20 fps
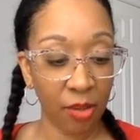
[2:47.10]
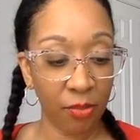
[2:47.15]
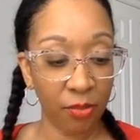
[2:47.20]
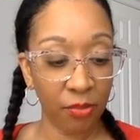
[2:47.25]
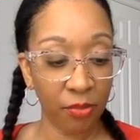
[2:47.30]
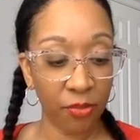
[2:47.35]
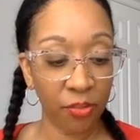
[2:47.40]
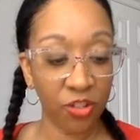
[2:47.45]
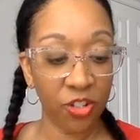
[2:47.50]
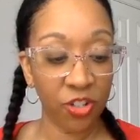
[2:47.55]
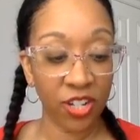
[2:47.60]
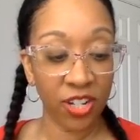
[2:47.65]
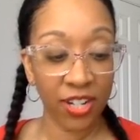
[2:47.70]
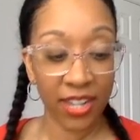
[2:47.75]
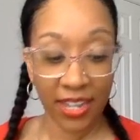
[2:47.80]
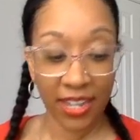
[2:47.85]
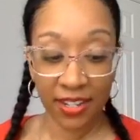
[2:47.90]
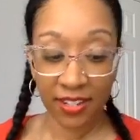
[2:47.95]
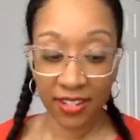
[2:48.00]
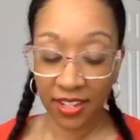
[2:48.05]
for John
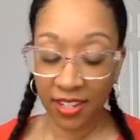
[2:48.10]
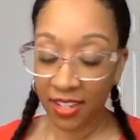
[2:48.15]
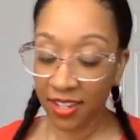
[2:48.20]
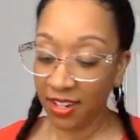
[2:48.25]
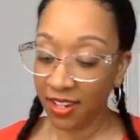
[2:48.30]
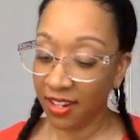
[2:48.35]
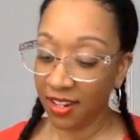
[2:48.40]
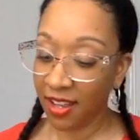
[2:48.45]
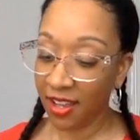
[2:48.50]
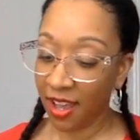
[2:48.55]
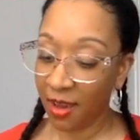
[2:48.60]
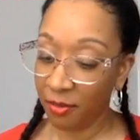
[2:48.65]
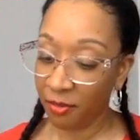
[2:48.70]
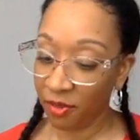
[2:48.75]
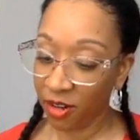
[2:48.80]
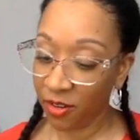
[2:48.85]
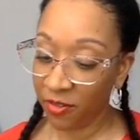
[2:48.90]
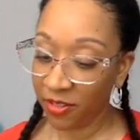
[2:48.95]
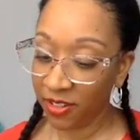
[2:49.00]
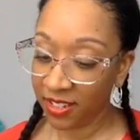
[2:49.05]
18, I'm
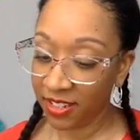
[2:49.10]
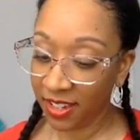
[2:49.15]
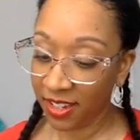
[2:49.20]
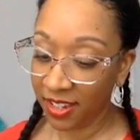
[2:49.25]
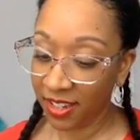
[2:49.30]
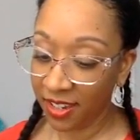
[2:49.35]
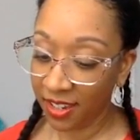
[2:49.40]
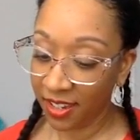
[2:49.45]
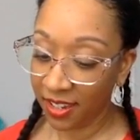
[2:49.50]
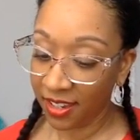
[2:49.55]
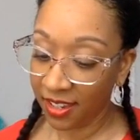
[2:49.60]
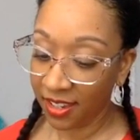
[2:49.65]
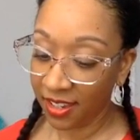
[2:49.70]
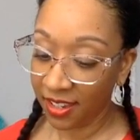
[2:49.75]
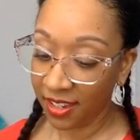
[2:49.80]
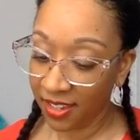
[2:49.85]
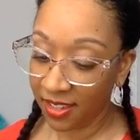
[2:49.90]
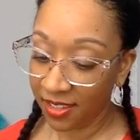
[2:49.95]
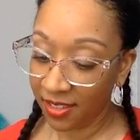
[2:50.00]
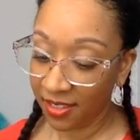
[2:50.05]
referencing
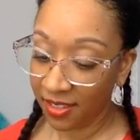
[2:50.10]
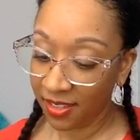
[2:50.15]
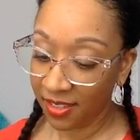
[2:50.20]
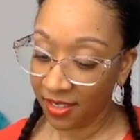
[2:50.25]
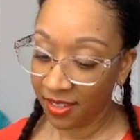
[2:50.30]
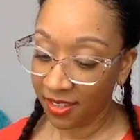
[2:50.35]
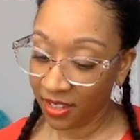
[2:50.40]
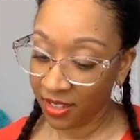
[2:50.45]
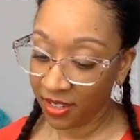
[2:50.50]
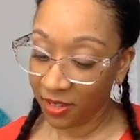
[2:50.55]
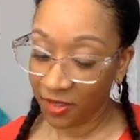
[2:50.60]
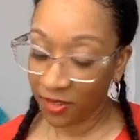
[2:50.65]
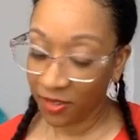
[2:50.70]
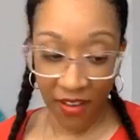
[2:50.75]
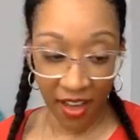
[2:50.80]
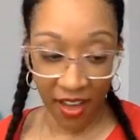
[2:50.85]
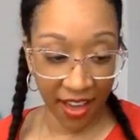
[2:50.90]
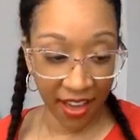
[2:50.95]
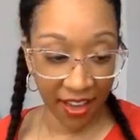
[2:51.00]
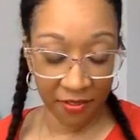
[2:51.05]
verses
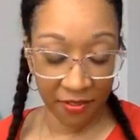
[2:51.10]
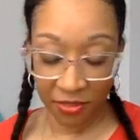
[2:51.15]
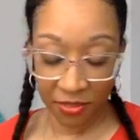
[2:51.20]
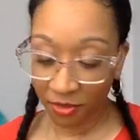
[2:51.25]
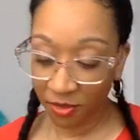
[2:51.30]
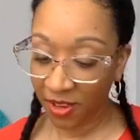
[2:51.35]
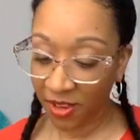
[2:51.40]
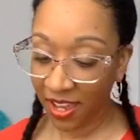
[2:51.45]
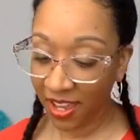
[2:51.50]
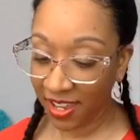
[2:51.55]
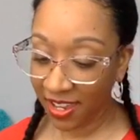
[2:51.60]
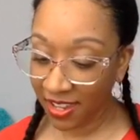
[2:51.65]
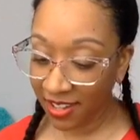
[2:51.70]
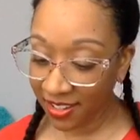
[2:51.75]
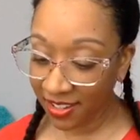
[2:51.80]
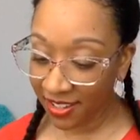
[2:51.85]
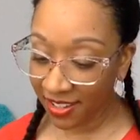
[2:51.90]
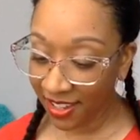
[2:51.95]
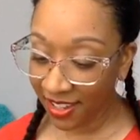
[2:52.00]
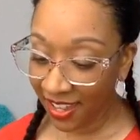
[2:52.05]
5 through
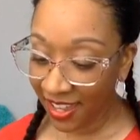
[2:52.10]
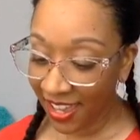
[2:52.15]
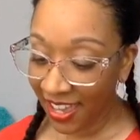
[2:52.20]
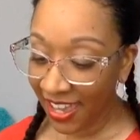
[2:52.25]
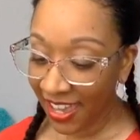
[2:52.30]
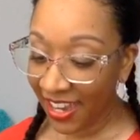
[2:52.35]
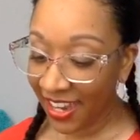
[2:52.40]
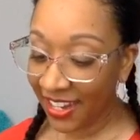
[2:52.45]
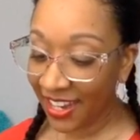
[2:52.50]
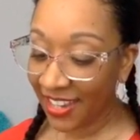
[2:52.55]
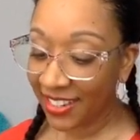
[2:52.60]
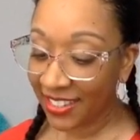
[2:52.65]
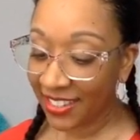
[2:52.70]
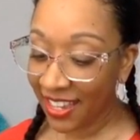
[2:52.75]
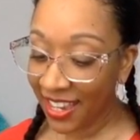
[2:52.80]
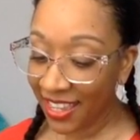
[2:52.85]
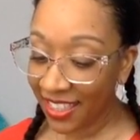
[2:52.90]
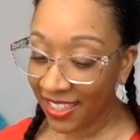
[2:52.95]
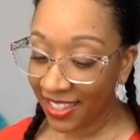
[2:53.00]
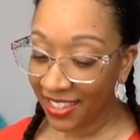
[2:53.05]
8. And I
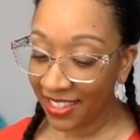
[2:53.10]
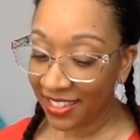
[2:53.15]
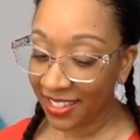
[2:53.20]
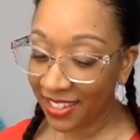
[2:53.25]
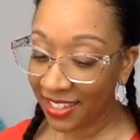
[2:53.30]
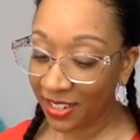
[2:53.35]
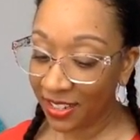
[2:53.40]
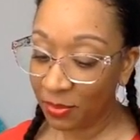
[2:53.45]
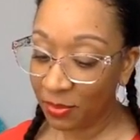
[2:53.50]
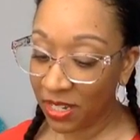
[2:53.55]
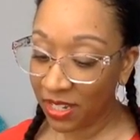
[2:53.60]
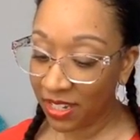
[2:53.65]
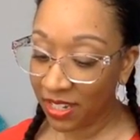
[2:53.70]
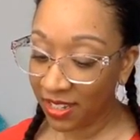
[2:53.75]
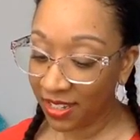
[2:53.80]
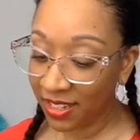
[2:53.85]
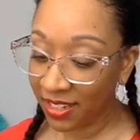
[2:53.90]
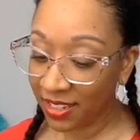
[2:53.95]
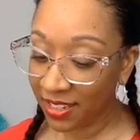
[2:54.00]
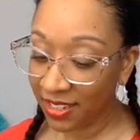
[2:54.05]
say this is
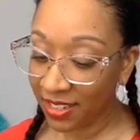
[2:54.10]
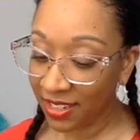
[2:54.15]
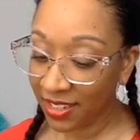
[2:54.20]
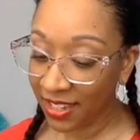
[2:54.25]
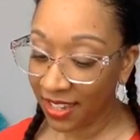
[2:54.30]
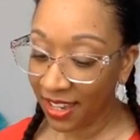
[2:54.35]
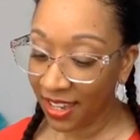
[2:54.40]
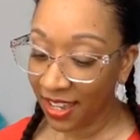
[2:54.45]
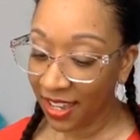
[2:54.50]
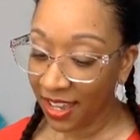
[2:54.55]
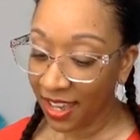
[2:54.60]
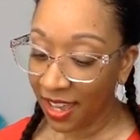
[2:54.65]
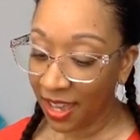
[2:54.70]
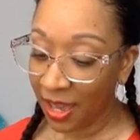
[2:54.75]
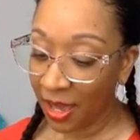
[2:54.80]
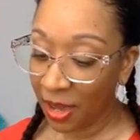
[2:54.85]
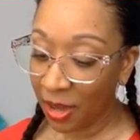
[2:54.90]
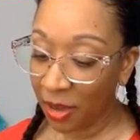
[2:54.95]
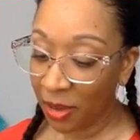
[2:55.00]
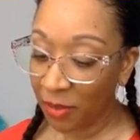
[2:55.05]
because
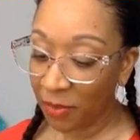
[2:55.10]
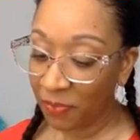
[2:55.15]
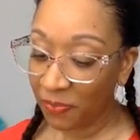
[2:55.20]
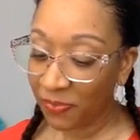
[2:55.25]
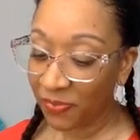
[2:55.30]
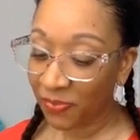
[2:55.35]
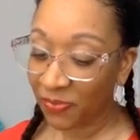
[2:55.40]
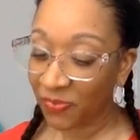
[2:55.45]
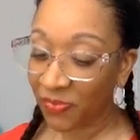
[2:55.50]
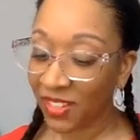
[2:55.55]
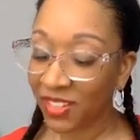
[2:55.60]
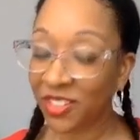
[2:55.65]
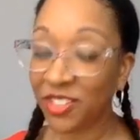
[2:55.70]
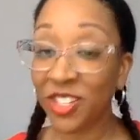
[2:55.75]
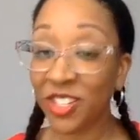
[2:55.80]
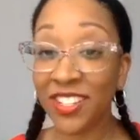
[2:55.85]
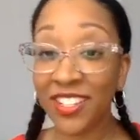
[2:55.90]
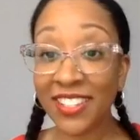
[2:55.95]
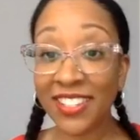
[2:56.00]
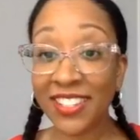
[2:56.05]

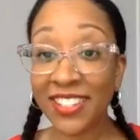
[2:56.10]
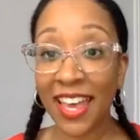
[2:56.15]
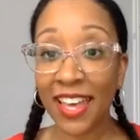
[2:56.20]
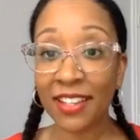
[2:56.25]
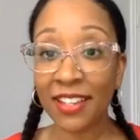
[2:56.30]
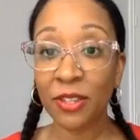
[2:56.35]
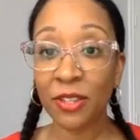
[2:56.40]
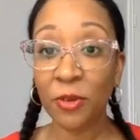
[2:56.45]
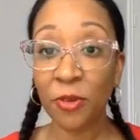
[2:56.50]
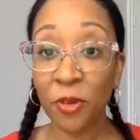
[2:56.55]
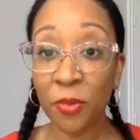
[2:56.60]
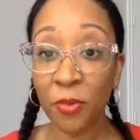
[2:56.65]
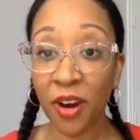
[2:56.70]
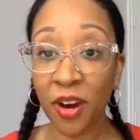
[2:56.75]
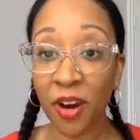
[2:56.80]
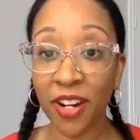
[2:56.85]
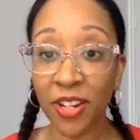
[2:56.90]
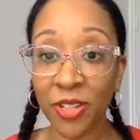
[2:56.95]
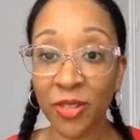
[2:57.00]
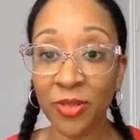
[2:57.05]
Jesus asked, whom
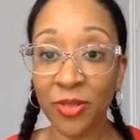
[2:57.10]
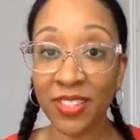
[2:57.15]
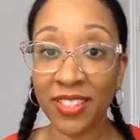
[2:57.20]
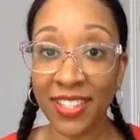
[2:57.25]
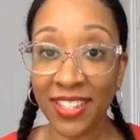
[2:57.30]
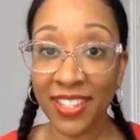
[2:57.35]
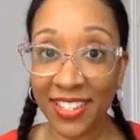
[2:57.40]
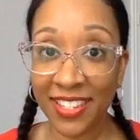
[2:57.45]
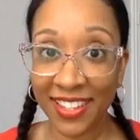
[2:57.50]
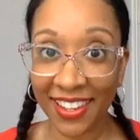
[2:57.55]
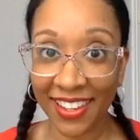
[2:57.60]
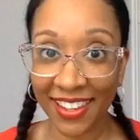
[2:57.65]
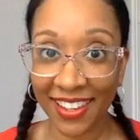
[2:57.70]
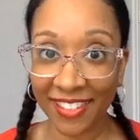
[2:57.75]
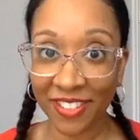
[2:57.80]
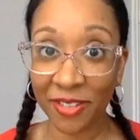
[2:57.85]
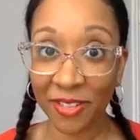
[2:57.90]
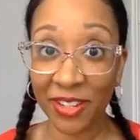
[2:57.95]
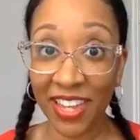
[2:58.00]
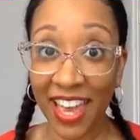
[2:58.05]
are you seeking?
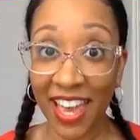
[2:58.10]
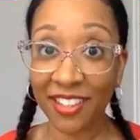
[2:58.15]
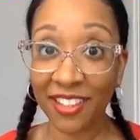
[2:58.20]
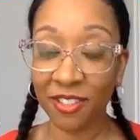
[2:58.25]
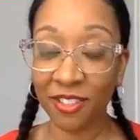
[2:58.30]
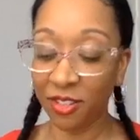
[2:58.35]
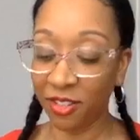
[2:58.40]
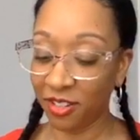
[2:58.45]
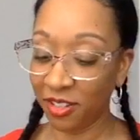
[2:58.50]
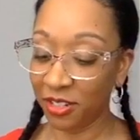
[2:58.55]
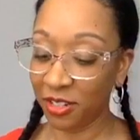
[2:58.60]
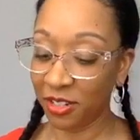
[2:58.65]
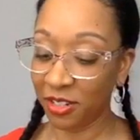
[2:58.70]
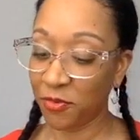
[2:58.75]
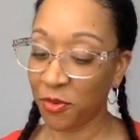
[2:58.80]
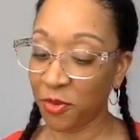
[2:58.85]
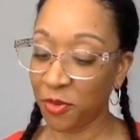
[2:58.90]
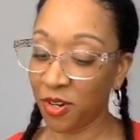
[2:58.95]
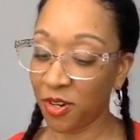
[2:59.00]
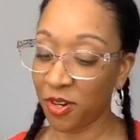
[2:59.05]
So he asked who they're looking
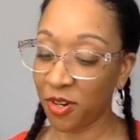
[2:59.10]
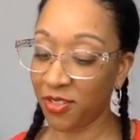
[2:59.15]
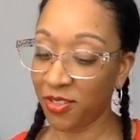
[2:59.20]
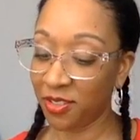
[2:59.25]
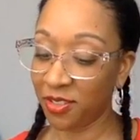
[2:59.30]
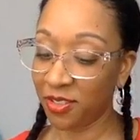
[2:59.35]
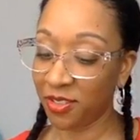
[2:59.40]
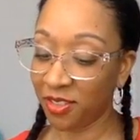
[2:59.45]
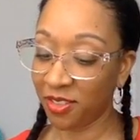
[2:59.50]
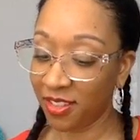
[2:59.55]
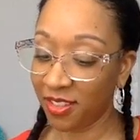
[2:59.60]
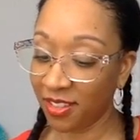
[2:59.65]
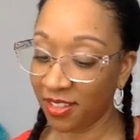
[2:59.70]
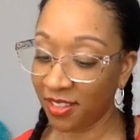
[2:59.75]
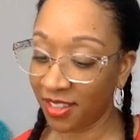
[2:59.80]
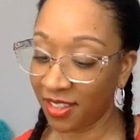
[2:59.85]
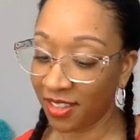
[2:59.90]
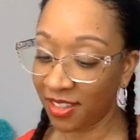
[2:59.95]
for. These are the